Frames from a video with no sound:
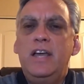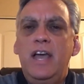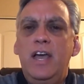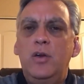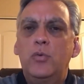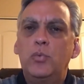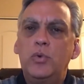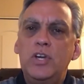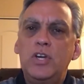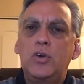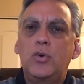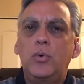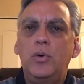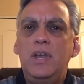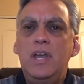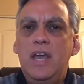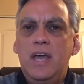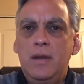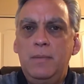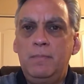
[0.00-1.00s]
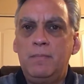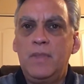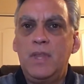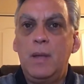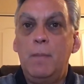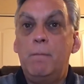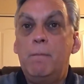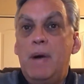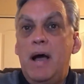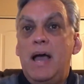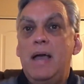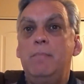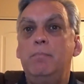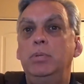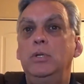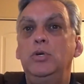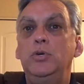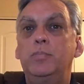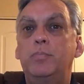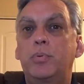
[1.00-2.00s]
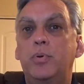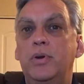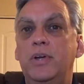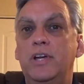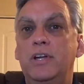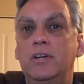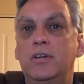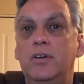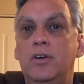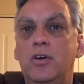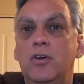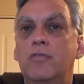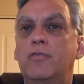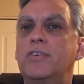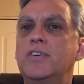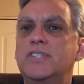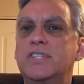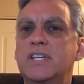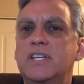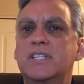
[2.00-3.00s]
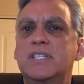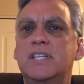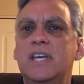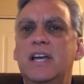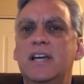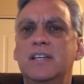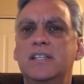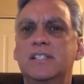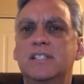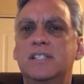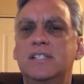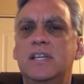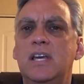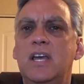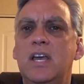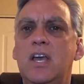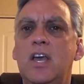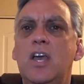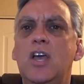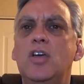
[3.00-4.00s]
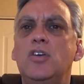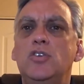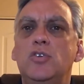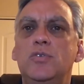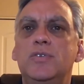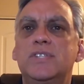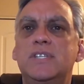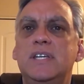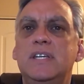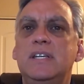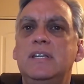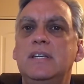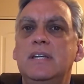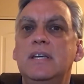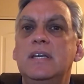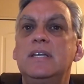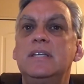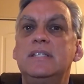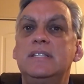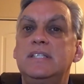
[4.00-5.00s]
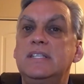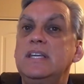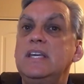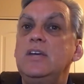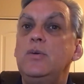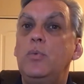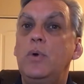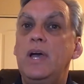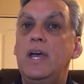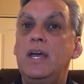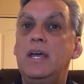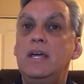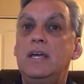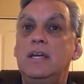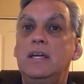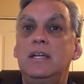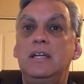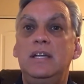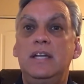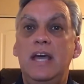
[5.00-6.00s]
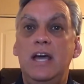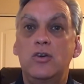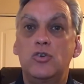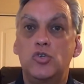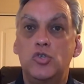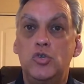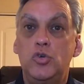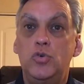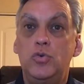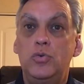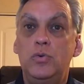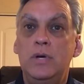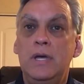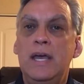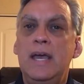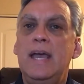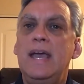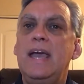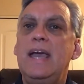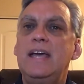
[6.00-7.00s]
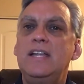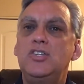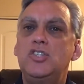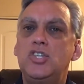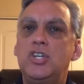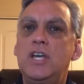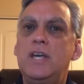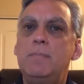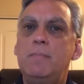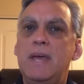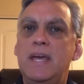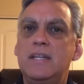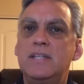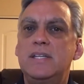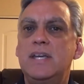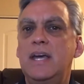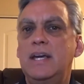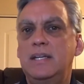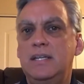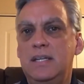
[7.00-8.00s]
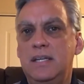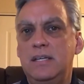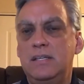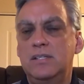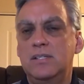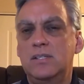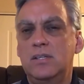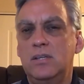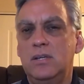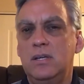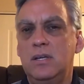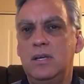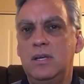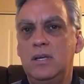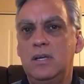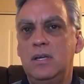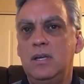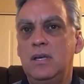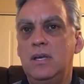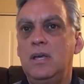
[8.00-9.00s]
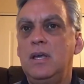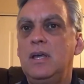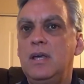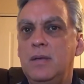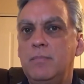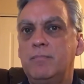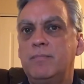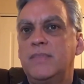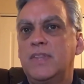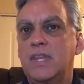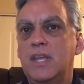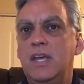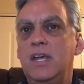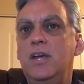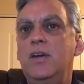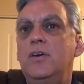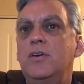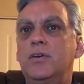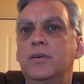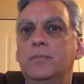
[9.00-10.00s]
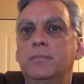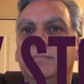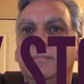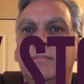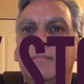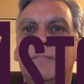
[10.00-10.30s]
and recreate my blueprint for success using Ziwei, Daoshu, and Qimen techniques. Here